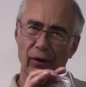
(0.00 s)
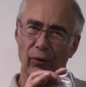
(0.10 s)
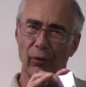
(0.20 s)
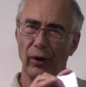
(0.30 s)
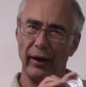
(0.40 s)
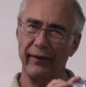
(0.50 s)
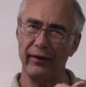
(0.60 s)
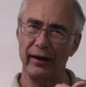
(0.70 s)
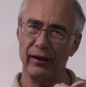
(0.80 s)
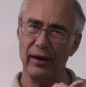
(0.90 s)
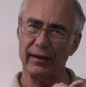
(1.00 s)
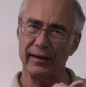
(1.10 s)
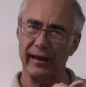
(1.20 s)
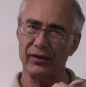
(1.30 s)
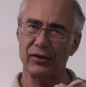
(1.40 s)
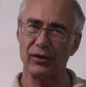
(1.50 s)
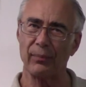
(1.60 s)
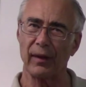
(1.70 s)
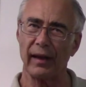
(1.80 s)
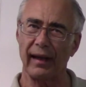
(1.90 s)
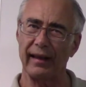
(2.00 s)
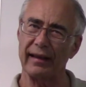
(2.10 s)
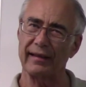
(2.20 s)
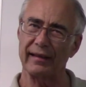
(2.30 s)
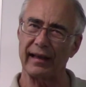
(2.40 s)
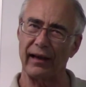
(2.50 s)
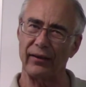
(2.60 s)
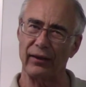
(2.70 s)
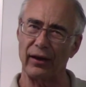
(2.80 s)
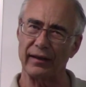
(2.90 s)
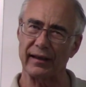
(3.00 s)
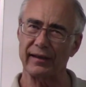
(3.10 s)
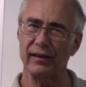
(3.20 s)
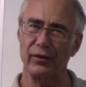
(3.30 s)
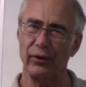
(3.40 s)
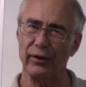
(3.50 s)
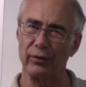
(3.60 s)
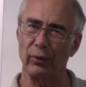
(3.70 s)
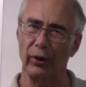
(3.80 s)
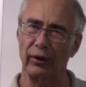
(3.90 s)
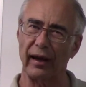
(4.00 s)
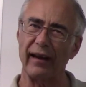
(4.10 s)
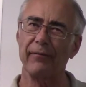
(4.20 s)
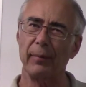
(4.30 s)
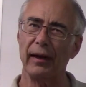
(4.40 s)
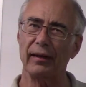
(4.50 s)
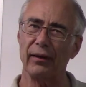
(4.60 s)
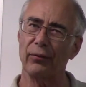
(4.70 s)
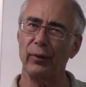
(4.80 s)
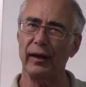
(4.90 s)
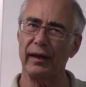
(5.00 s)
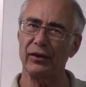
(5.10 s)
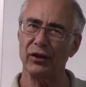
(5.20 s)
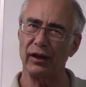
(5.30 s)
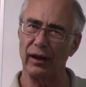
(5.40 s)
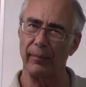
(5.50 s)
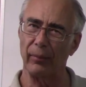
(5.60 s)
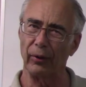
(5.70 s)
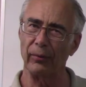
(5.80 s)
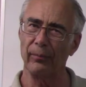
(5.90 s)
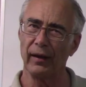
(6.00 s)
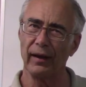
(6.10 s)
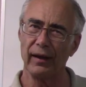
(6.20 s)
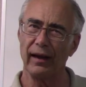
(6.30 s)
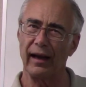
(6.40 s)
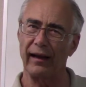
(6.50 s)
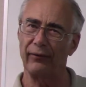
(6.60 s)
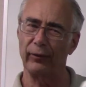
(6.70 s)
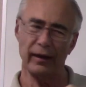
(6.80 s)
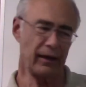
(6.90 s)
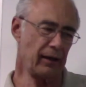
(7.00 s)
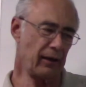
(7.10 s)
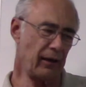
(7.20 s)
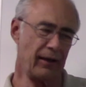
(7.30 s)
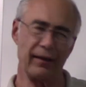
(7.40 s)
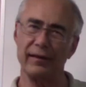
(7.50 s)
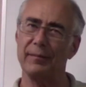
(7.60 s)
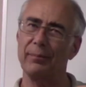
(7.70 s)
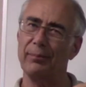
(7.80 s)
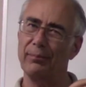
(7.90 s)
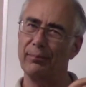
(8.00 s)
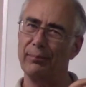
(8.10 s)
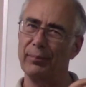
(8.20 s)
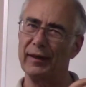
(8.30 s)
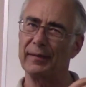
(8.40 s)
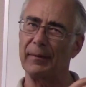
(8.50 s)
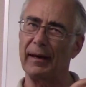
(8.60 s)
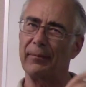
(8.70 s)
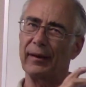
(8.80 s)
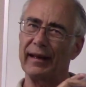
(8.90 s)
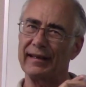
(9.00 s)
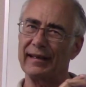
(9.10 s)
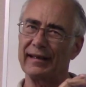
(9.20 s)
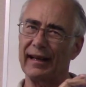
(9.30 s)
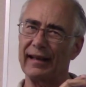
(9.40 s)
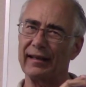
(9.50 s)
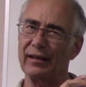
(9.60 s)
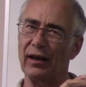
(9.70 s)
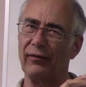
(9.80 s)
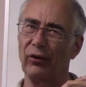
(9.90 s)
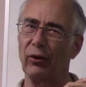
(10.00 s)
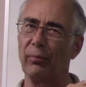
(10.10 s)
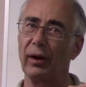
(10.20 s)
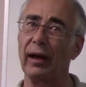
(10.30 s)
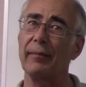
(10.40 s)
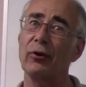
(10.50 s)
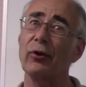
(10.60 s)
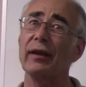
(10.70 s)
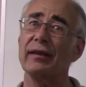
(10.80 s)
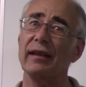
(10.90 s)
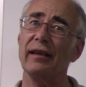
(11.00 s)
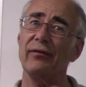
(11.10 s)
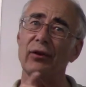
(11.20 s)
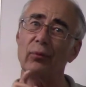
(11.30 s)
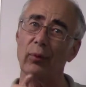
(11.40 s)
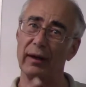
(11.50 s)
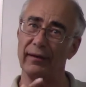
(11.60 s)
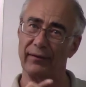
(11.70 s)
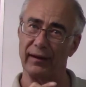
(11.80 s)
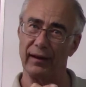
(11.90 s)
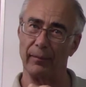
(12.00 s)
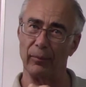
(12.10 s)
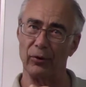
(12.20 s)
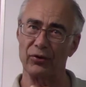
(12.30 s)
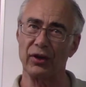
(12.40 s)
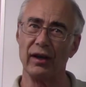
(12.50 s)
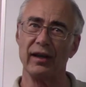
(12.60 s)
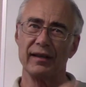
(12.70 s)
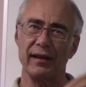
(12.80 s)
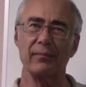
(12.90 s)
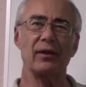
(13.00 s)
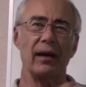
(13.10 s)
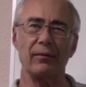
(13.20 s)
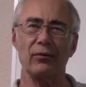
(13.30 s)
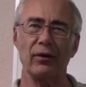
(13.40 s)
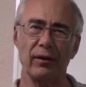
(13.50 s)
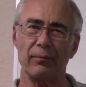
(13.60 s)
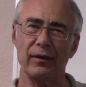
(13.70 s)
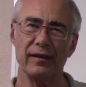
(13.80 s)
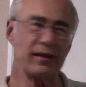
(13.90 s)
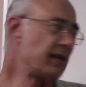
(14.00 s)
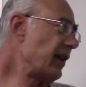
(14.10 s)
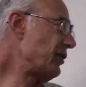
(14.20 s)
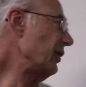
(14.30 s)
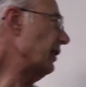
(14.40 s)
We're having a contest, and this is how the contest is going to work. I've picked a 3-digit number. I've written it on this piece of paper that's inside this envelope. I'm going to give you one of the numbers. Sometime during the presentation,